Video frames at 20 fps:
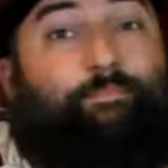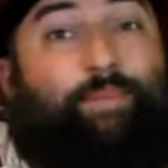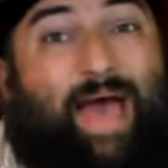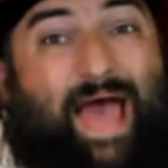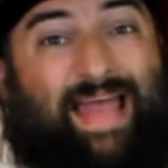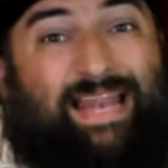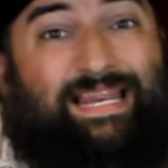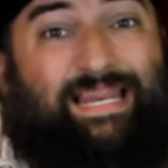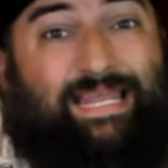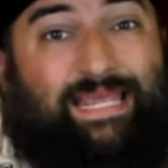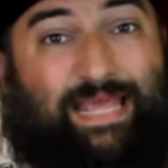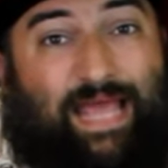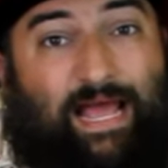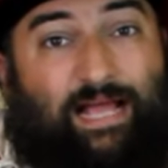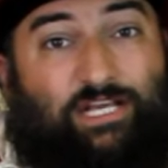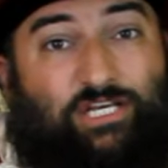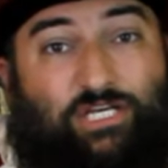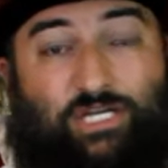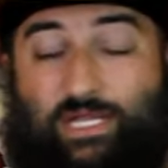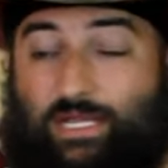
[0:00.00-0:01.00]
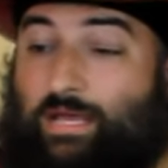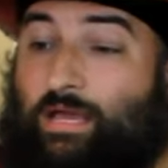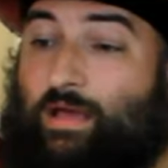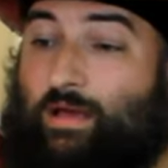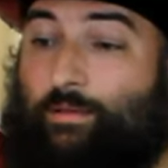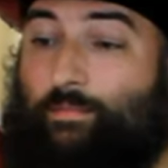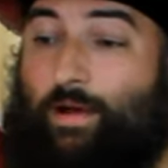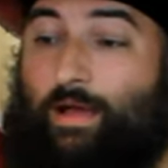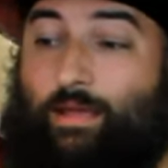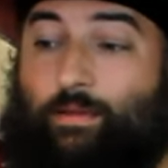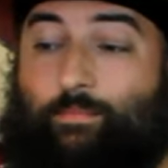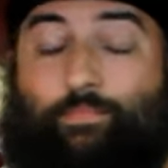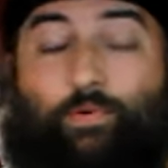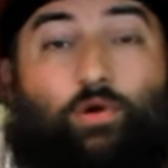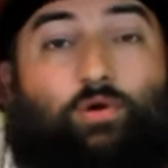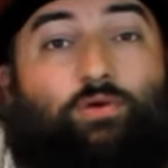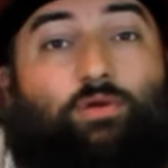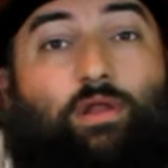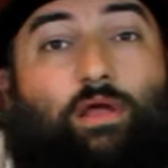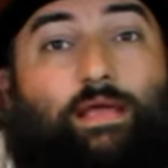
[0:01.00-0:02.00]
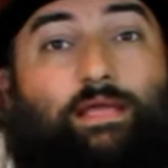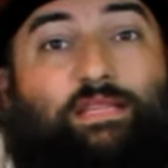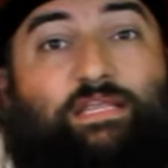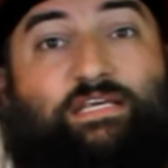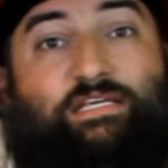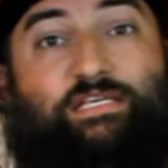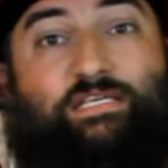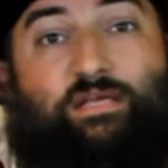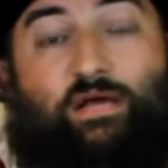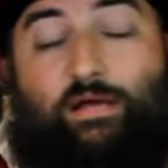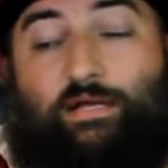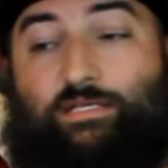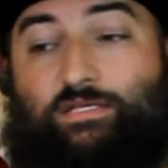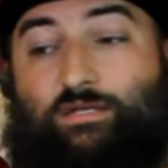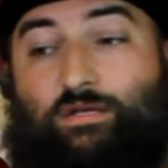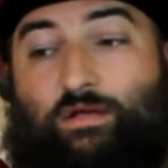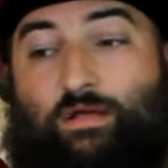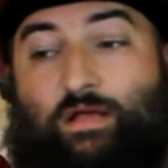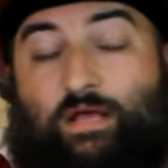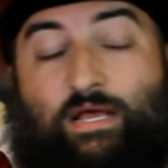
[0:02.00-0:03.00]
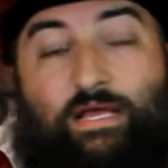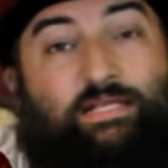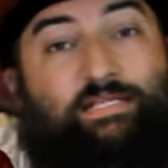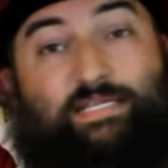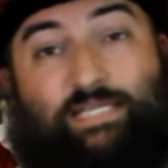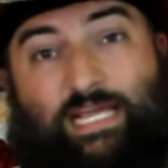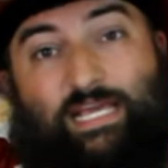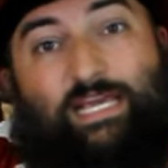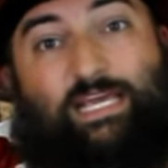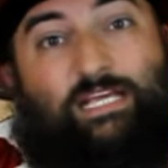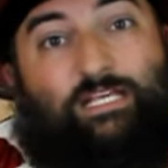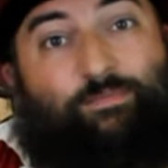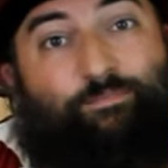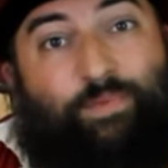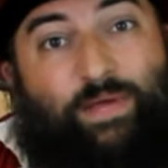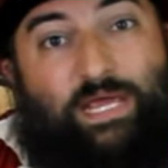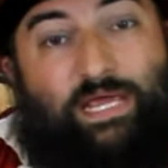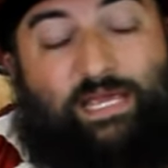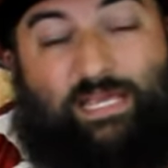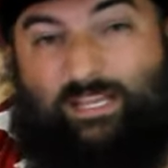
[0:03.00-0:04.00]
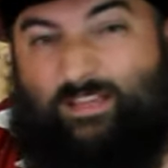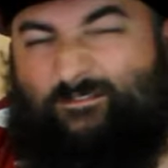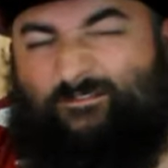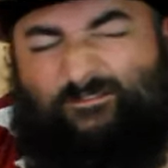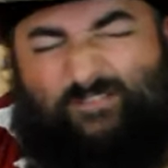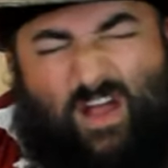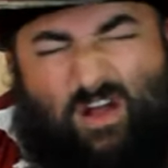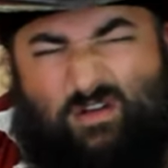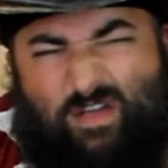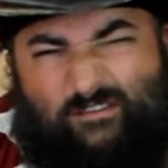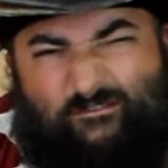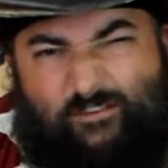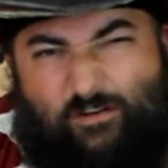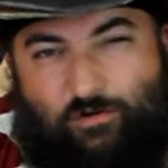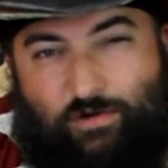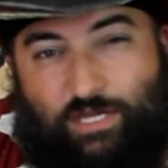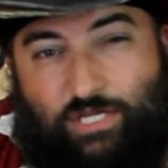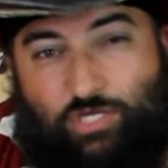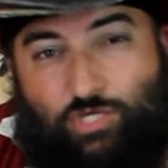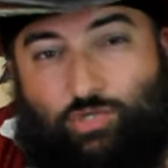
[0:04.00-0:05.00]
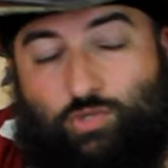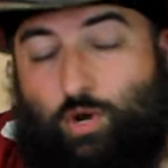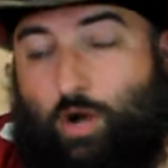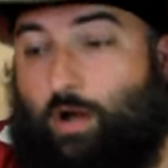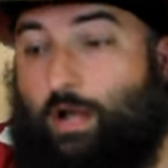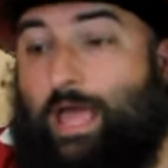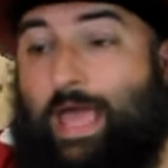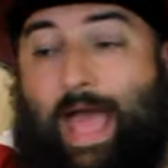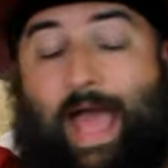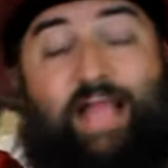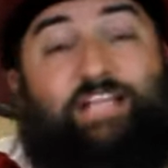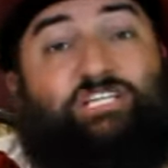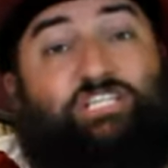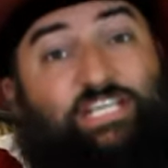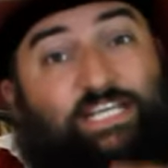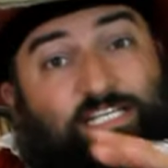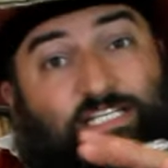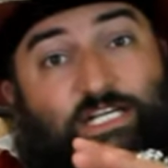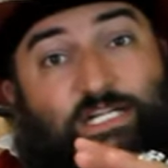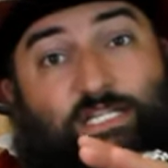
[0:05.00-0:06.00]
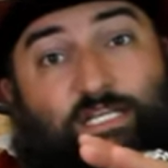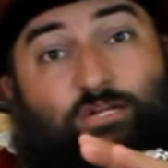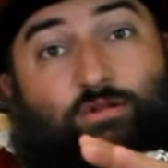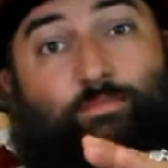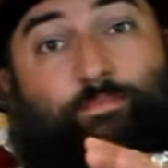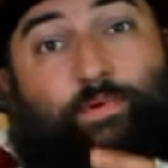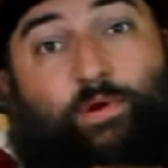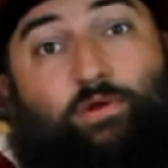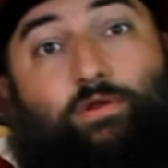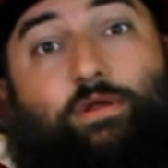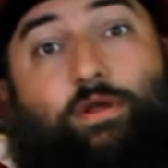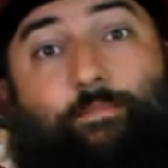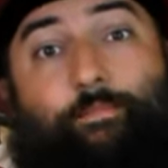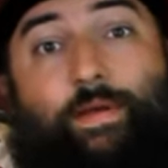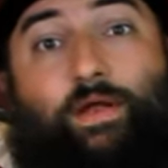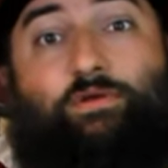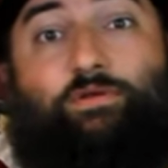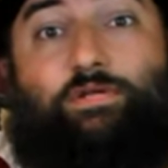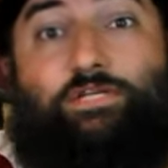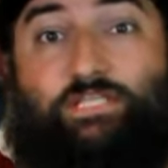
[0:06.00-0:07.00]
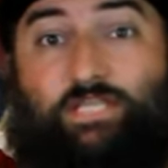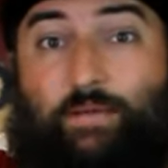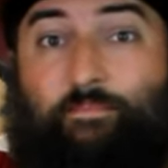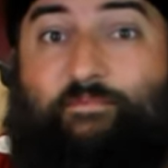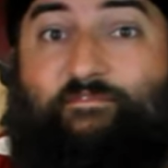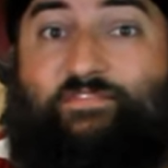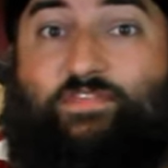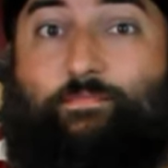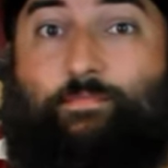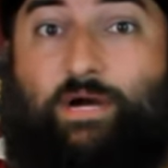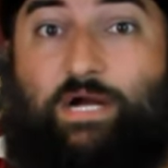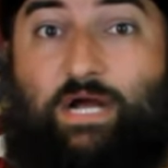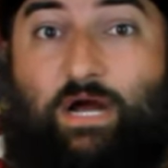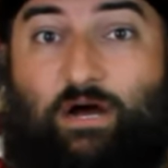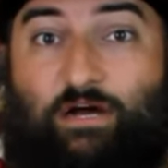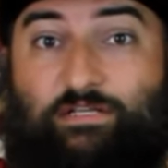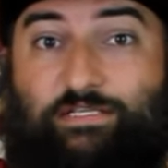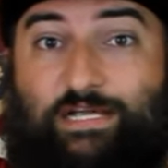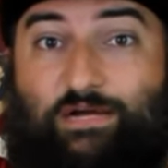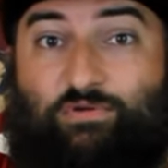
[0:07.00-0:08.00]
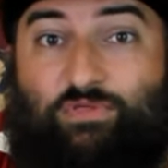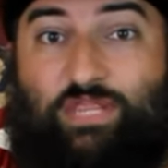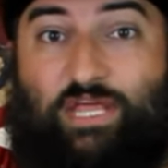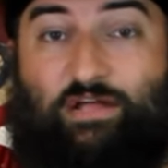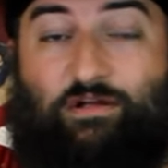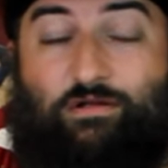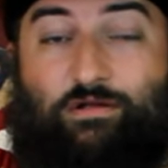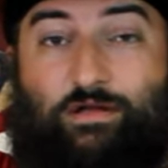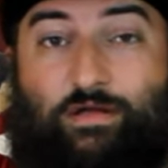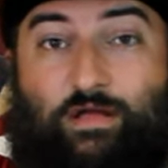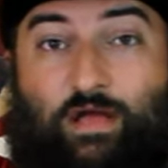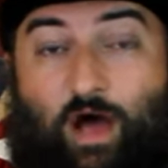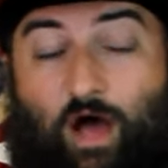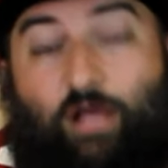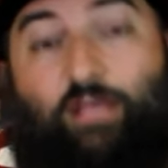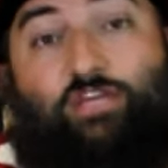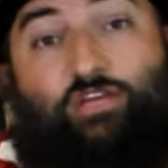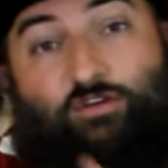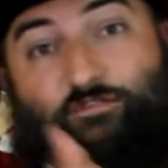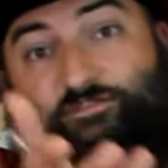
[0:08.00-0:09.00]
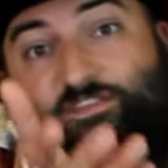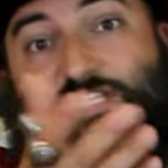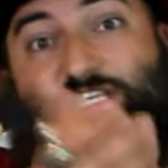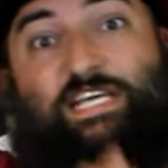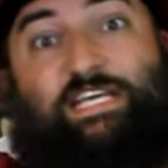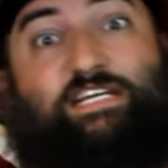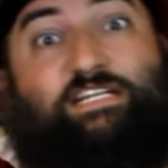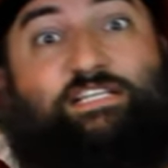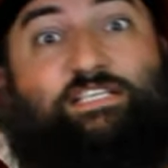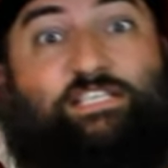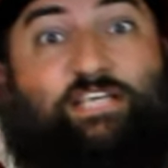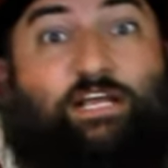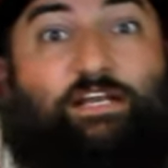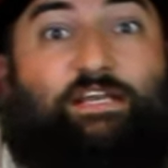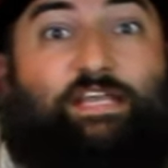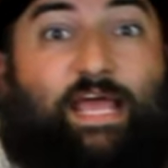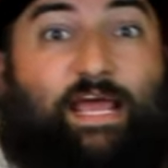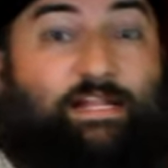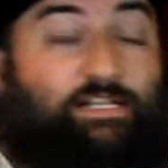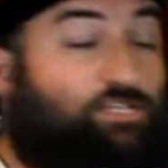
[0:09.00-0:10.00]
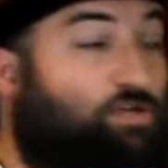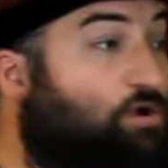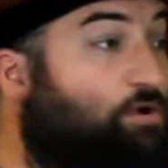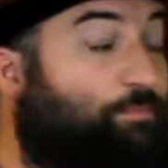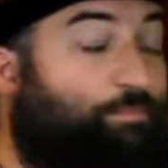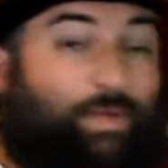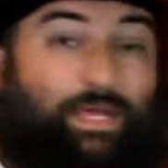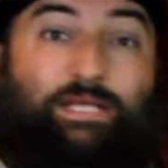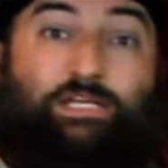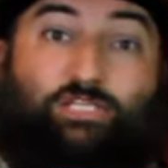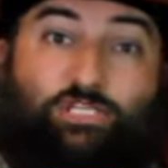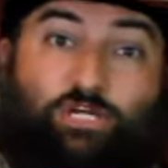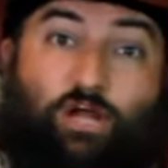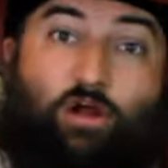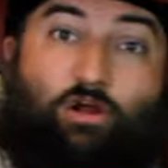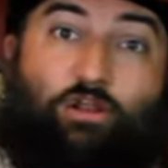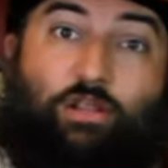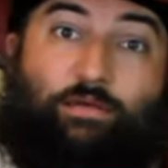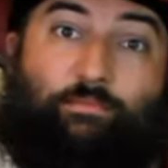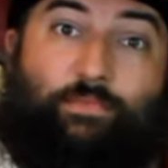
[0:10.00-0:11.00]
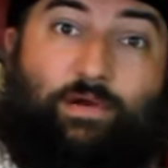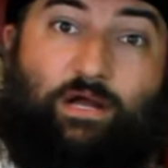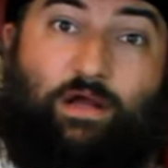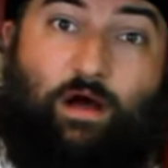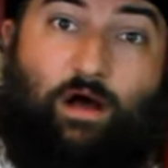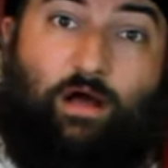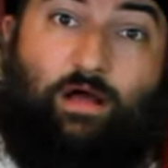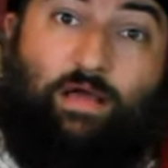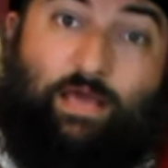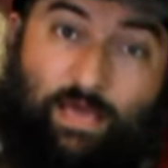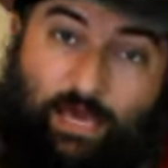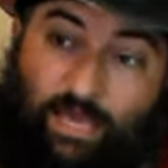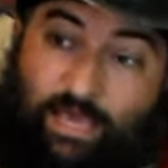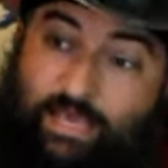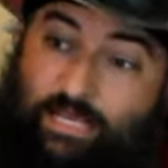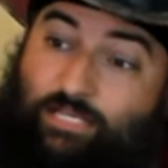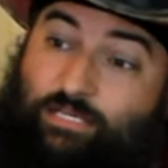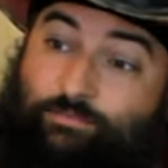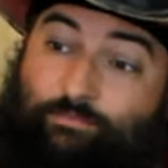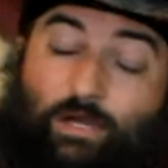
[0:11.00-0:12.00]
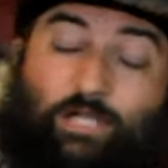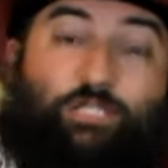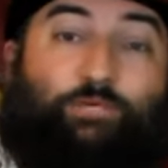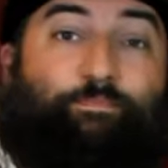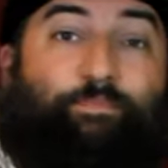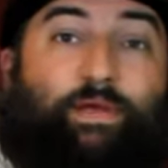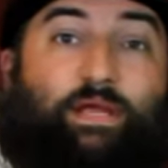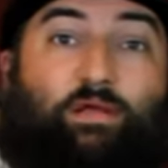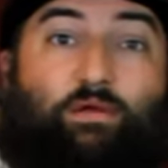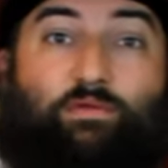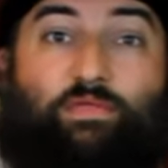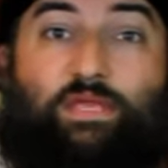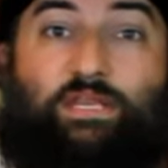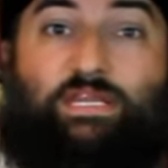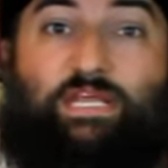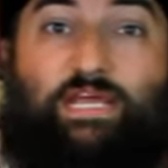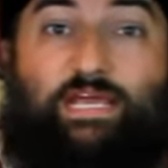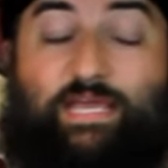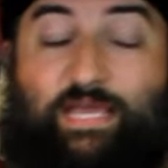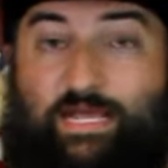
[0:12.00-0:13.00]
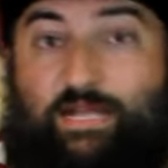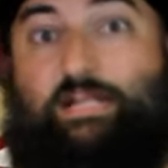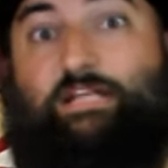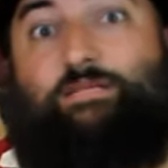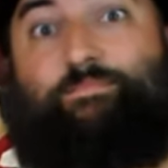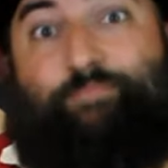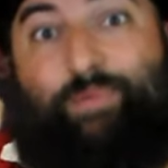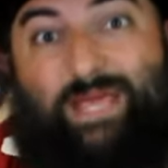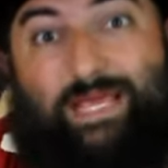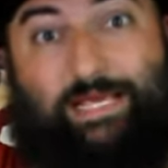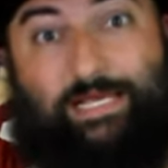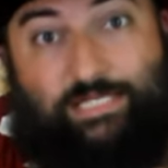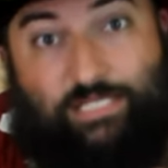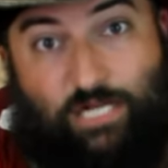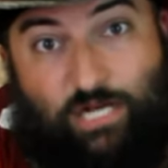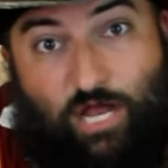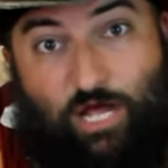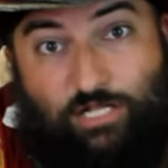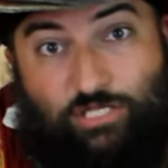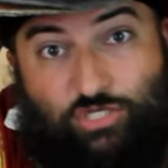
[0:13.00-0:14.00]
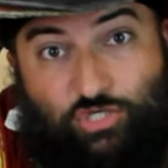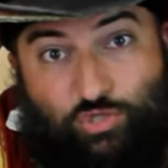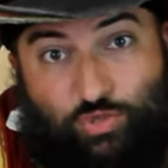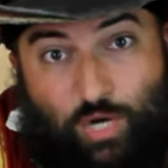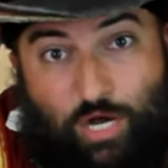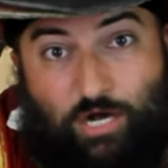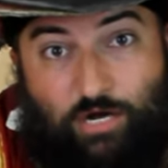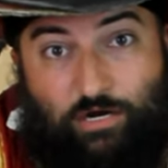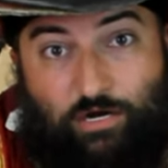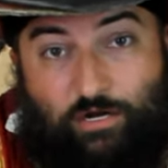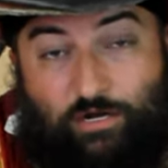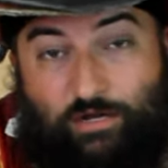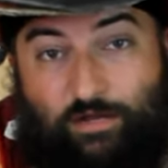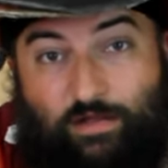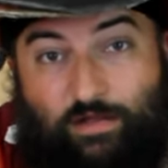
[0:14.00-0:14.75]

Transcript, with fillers: badly actually, by a bird like this size. And Tiki's beak is very, very strong, and she's a little bird compared to some of the macaws out there. Uh, you've seen Sundance, our big scarlet macaw. He's much bigger than Tiki, and his beak is a lot stronger.